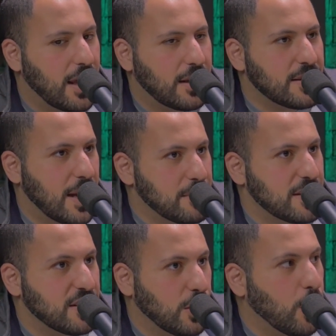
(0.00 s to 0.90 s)
A lot of the times
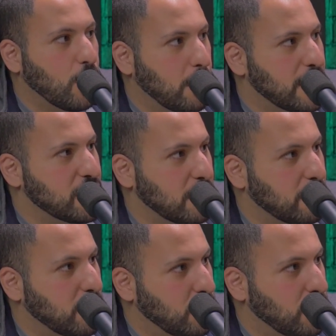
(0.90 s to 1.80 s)
it's the local
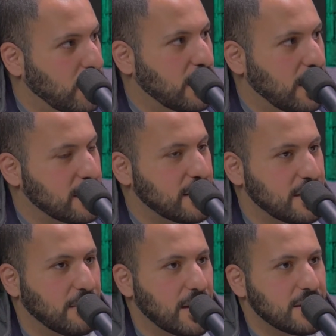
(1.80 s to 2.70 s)
bishop who conducts
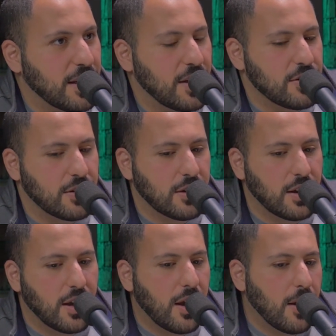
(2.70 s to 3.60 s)
this investigation.
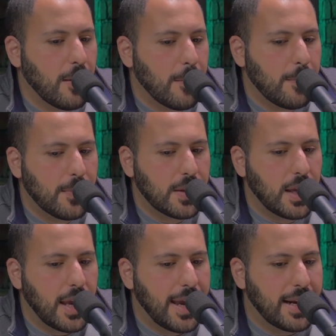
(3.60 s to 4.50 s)

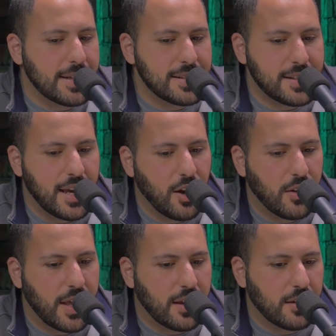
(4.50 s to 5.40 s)
And I say
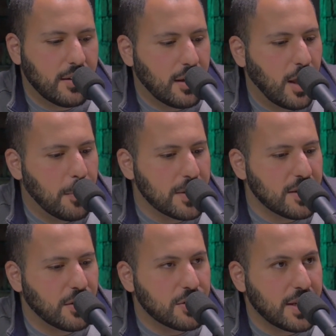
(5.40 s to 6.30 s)
all that to help us
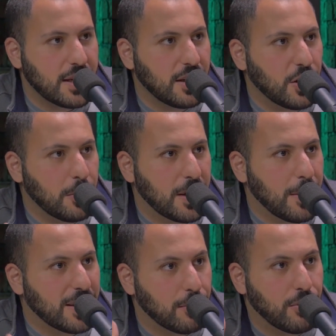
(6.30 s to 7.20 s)
understand a little bit
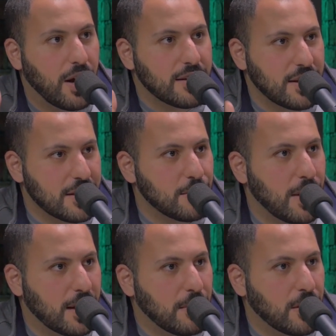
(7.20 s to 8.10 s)
about the process
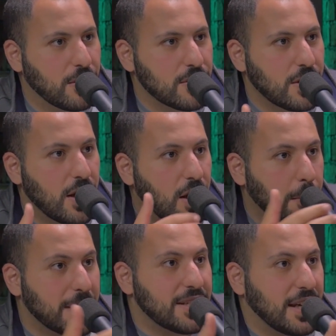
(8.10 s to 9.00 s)
behind miracles,
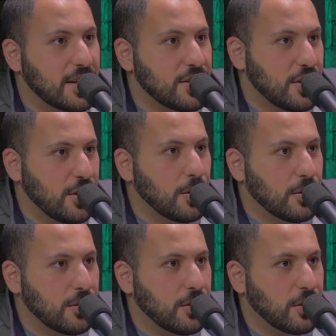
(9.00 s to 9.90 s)
but to get to
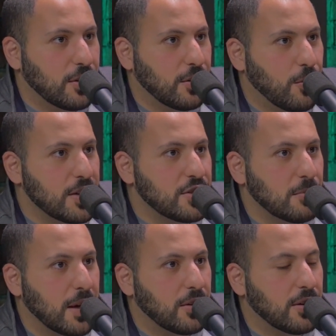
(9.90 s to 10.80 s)
your question,
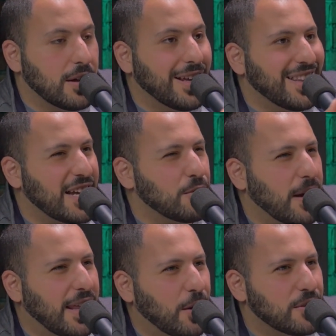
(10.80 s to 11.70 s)
Michael, that's
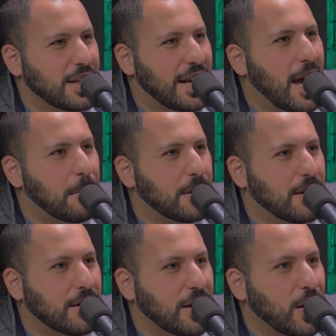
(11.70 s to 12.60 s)
why they don't tend to happen here.